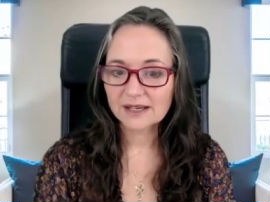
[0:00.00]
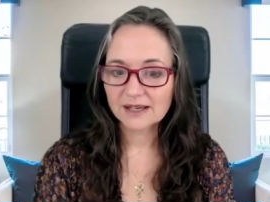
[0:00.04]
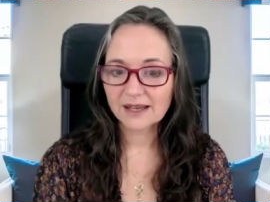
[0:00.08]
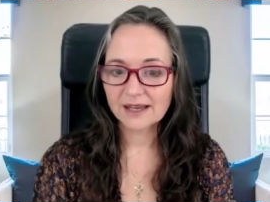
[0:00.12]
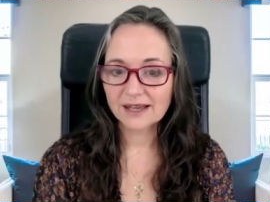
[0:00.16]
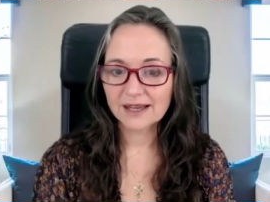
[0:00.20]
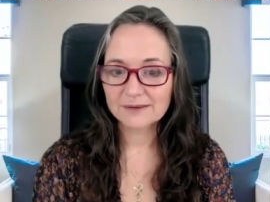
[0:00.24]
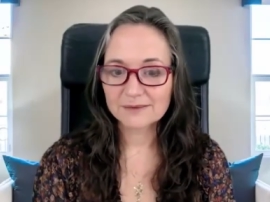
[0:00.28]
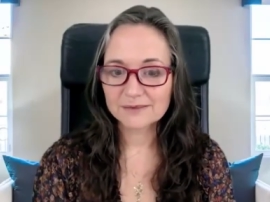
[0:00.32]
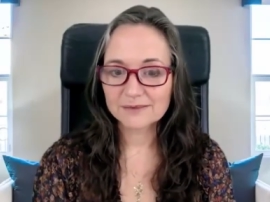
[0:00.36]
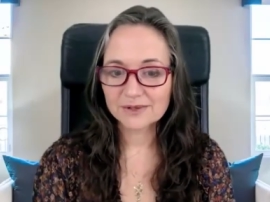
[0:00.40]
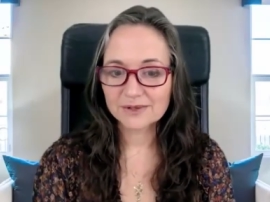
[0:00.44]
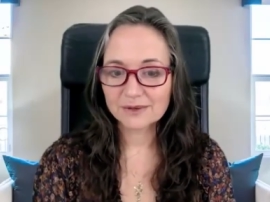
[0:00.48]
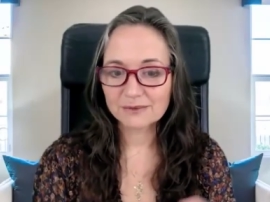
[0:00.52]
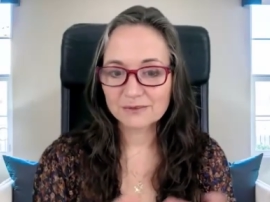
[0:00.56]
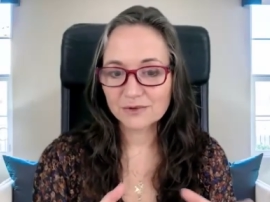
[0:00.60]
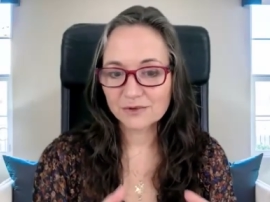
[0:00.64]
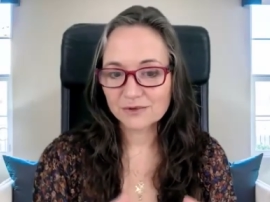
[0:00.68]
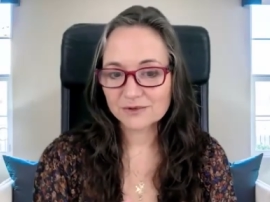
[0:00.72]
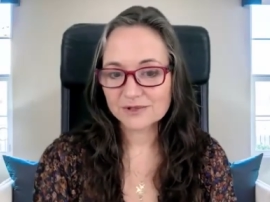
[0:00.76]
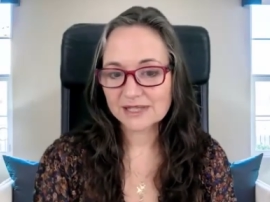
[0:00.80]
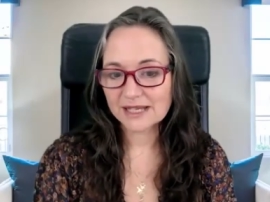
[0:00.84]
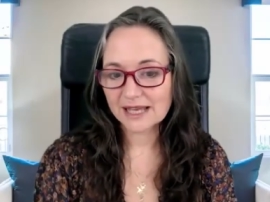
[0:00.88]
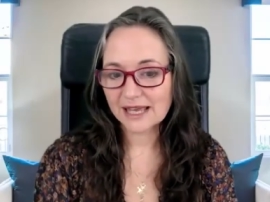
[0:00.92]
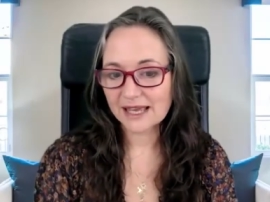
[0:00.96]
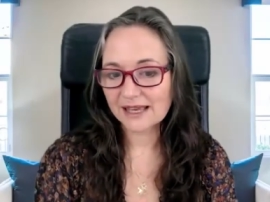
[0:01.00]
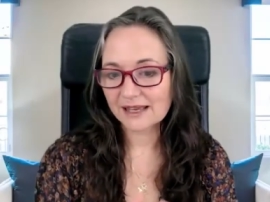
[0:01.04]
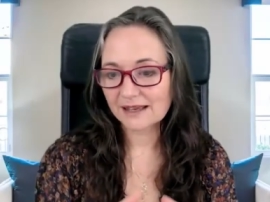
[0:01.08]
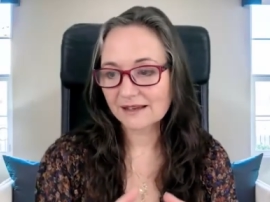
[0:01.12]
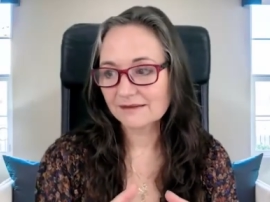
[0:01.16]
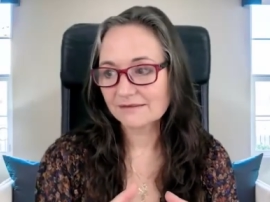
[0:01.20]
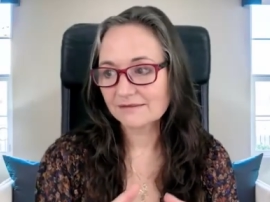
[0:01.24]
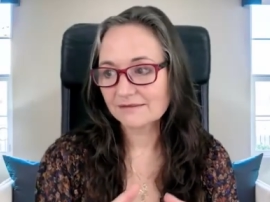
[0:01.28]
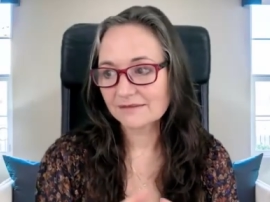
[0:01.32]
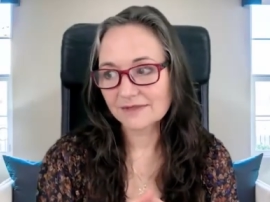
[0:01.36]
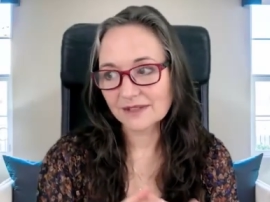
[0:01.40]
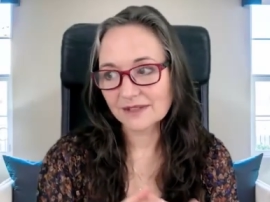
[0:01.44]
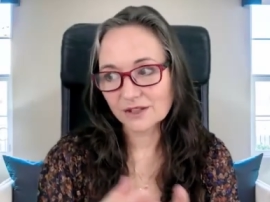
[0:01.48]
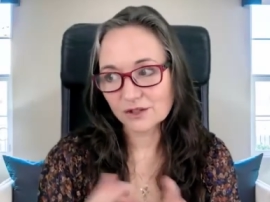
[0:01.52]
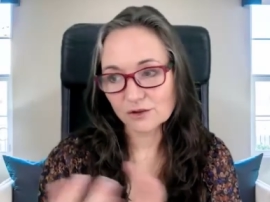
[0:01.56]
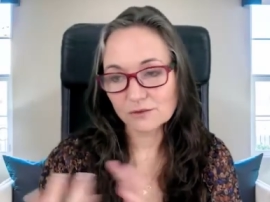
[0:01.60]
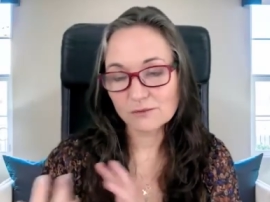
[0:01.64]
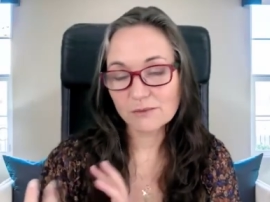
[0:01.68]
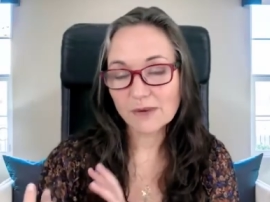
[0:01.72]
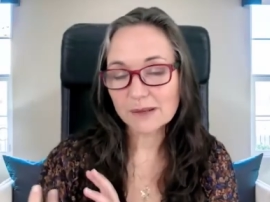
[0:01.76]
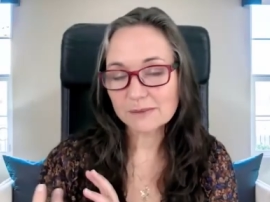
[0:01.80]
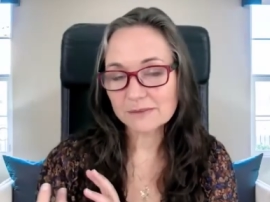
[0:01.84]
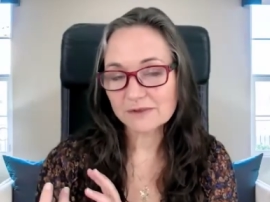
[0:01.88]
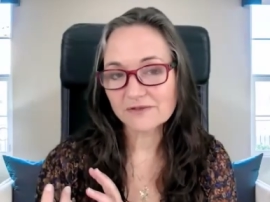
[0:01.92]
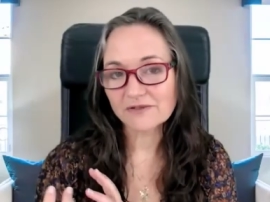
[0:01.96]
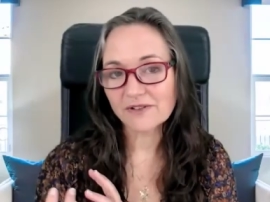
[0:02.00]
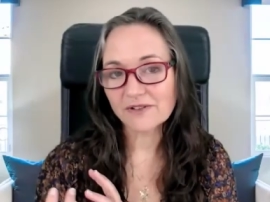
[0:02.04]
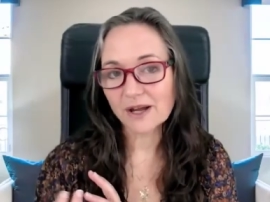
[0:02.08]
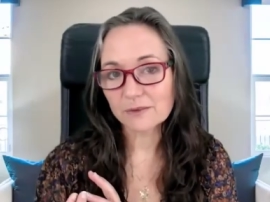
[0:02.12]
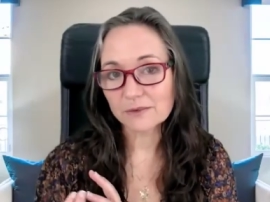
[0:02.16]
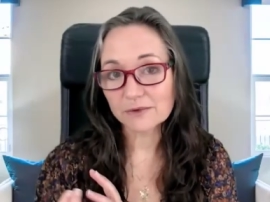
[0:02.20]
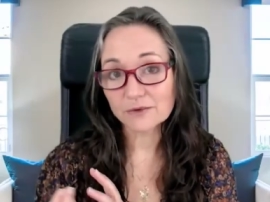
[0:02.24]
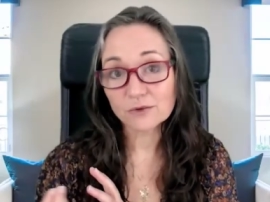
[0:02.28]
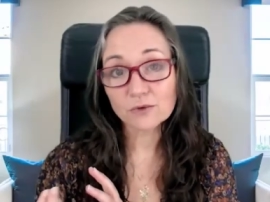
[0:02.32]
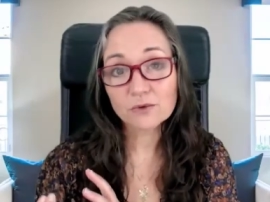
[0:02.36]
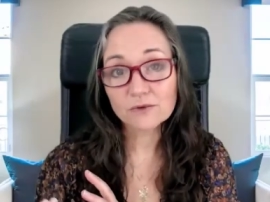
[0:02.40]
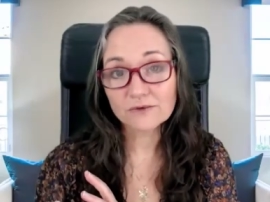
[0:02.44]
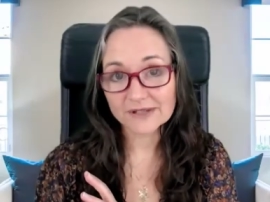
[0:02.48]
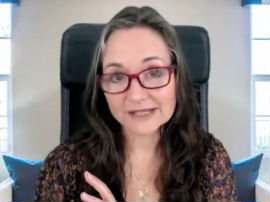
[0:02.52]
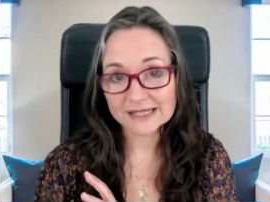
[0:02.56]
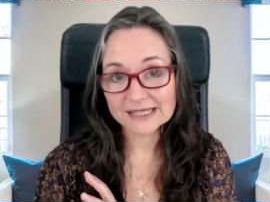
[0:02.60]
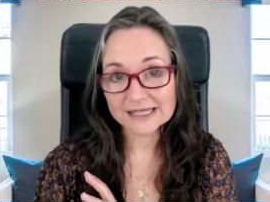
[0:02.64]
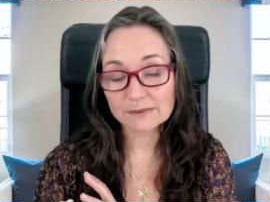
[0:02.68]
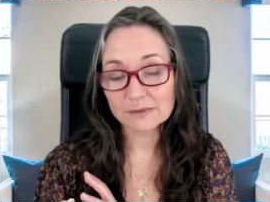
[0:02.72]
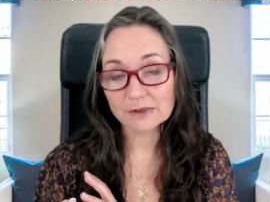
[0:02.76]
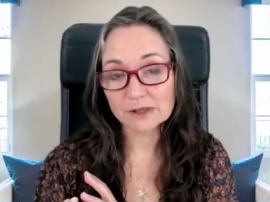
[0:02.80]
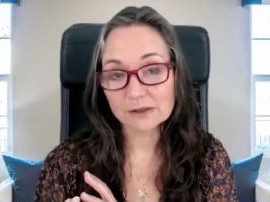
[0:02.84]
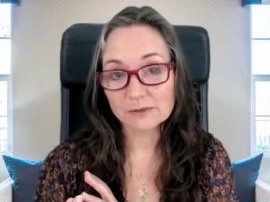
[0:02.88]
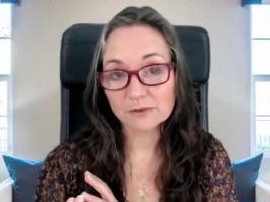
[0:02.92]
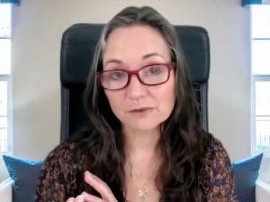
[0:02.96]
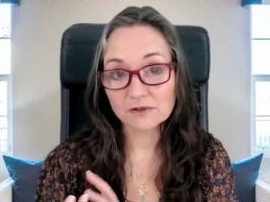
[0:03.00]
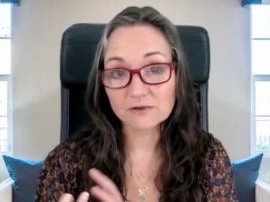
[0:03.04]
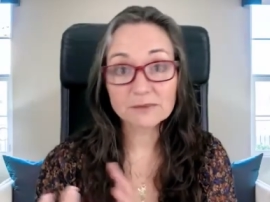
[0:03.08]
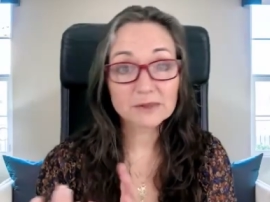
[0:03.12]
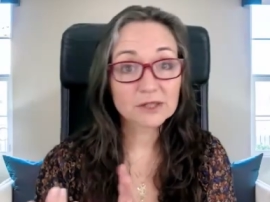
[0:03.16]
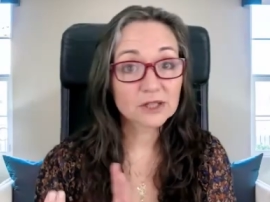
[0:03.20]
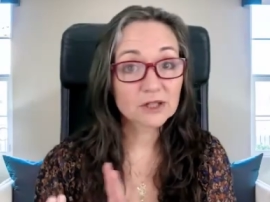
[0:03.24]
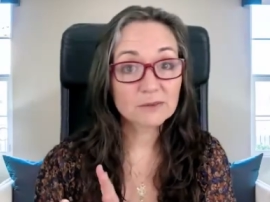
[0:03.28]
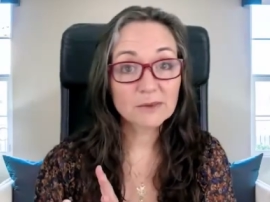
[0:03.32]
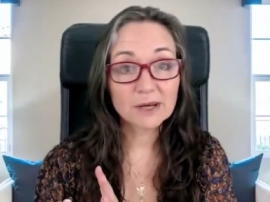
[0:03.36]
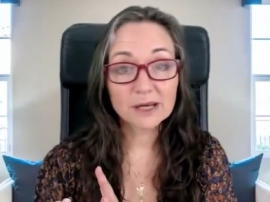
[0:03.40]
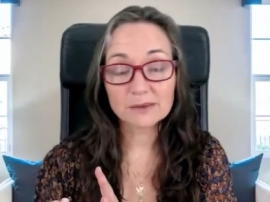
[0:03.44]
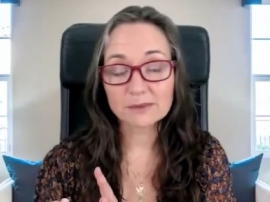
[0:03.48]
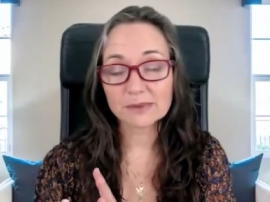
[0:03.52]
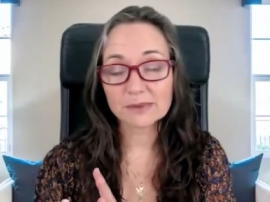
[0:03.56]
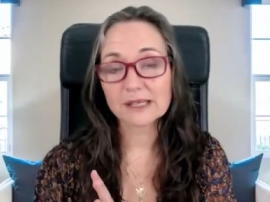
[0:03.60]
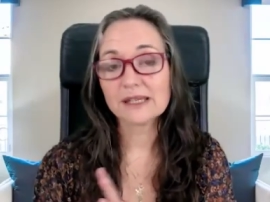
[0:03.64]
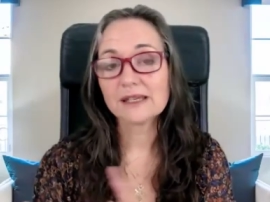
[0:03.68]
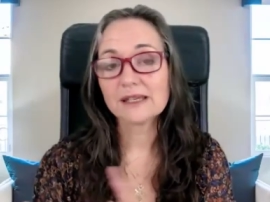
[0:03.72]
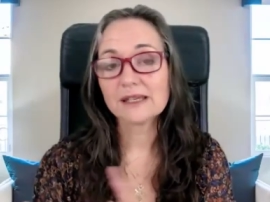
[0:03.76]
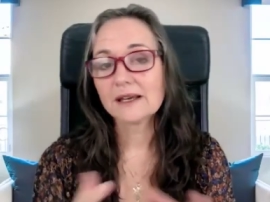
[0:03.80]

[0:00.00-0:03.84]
So I'm not saying that you might be fine with all vestibular movement. You might be,